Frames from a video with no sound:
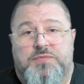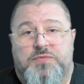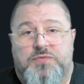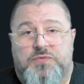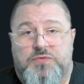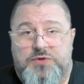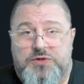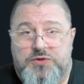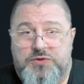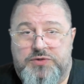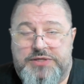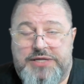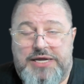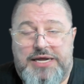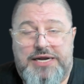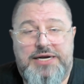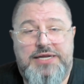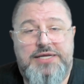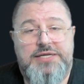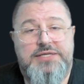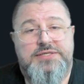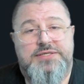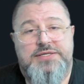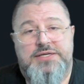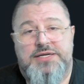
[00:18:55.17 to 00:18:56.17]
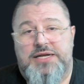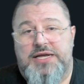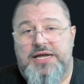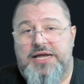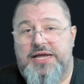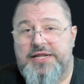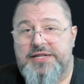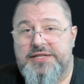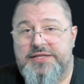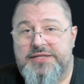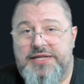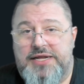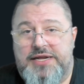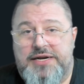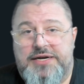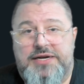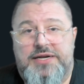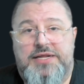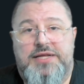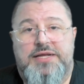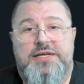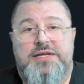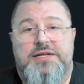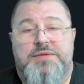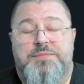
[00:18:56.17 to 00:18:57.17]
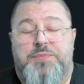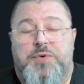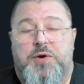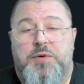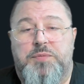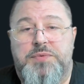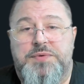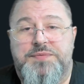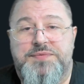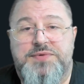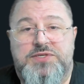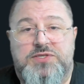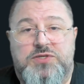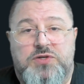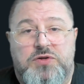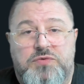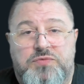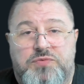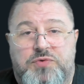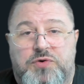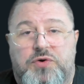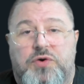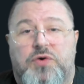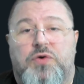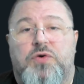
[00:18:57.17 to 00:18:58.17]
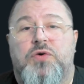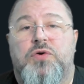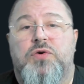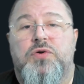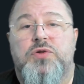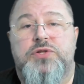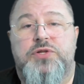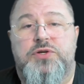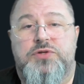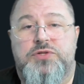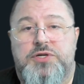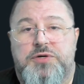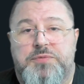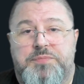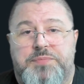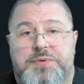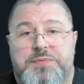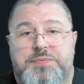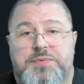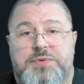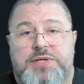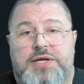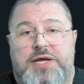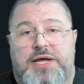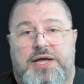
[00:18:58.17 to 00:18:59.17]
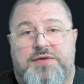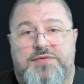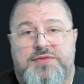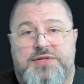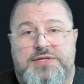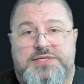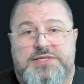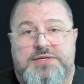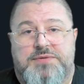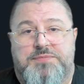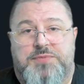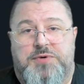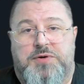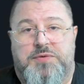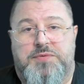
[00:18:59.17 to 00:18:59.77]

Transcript: You tell us, and then the problem is solved for all the other people that have the same problem